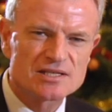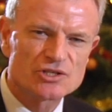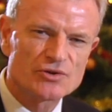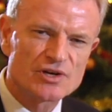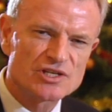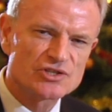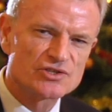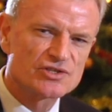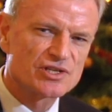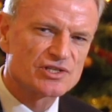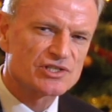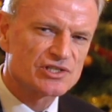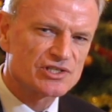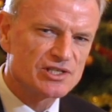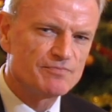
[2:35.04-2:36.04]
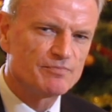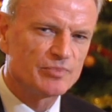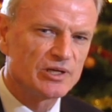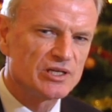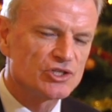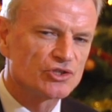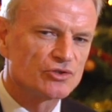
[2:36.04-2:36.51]
Situations that
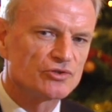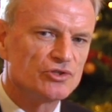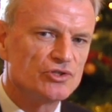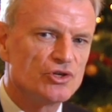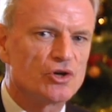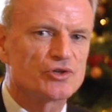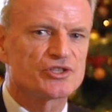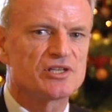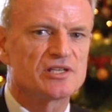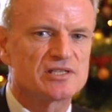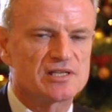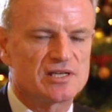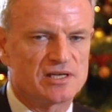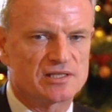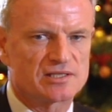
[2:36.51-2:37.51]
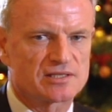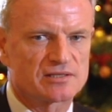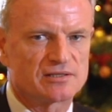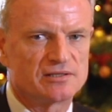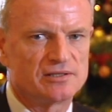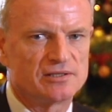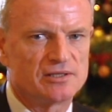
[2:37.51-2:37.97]
simply should not
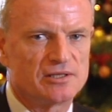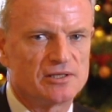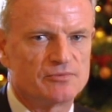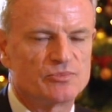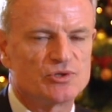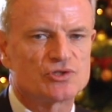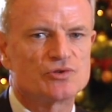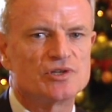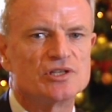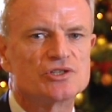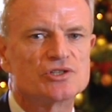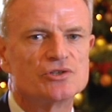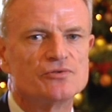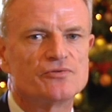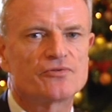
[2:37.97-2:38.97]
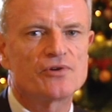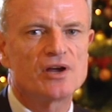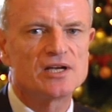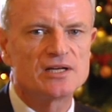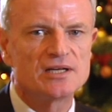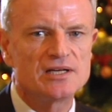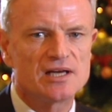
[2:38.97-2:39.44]
exist between two
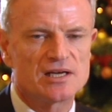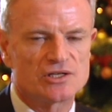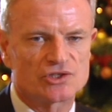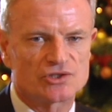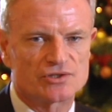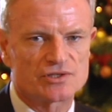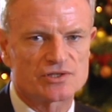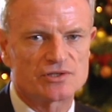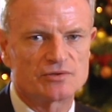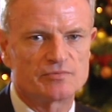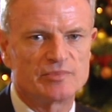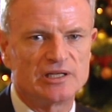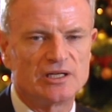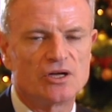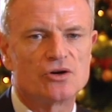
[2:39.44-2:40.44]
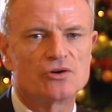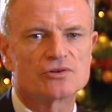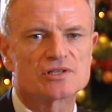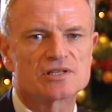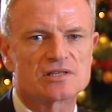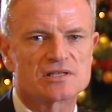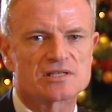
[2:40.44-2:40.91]
friendly nations that
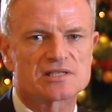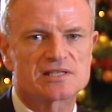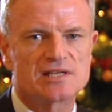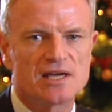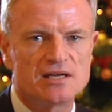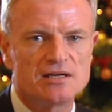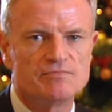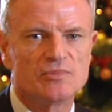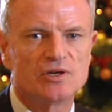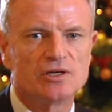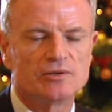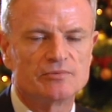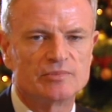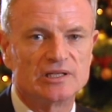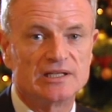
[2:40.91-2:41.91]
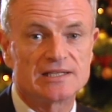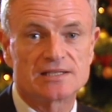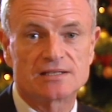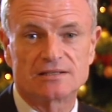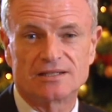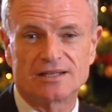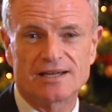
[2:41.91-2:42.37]
belong to the same
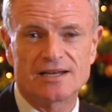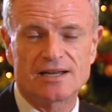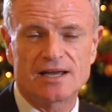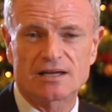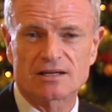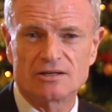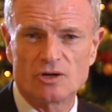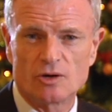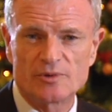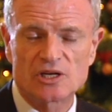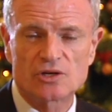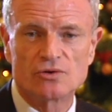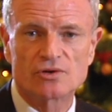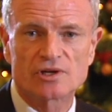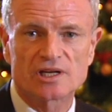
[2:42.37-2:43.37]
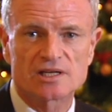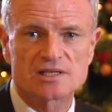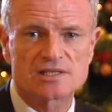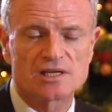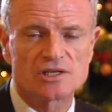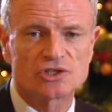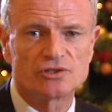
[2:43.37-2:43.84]
political and economic
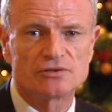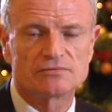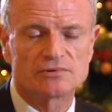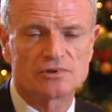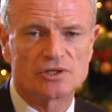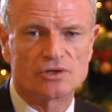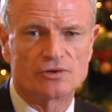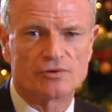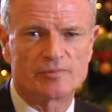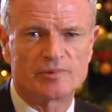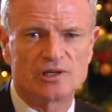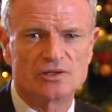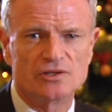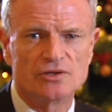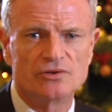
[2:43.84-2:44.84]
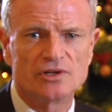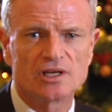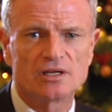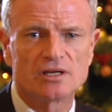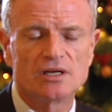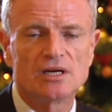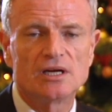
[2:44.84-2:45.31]
organisation, the European
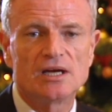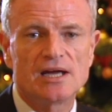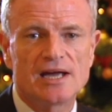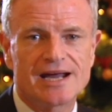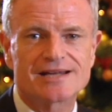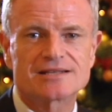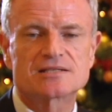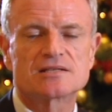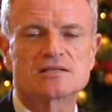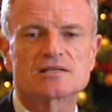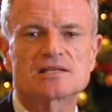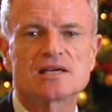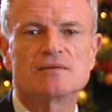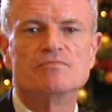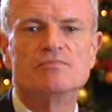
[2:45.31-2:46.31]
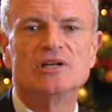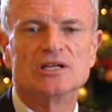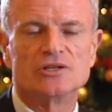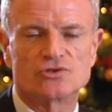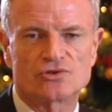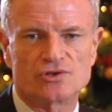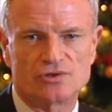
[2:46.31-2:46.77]
Union, and to the same
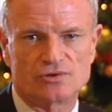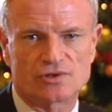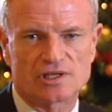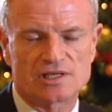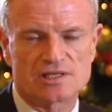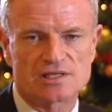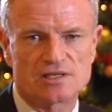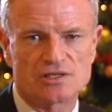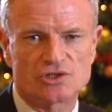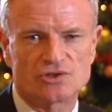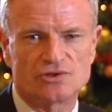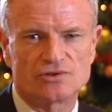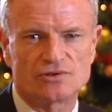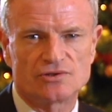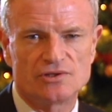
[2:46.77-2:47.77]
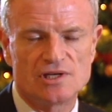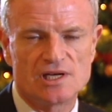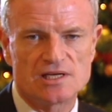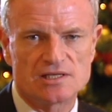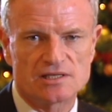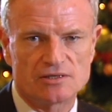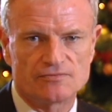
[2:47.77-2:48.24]
military organisation,
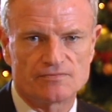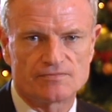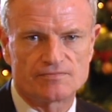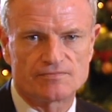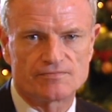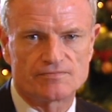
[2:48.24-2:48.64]
NATO.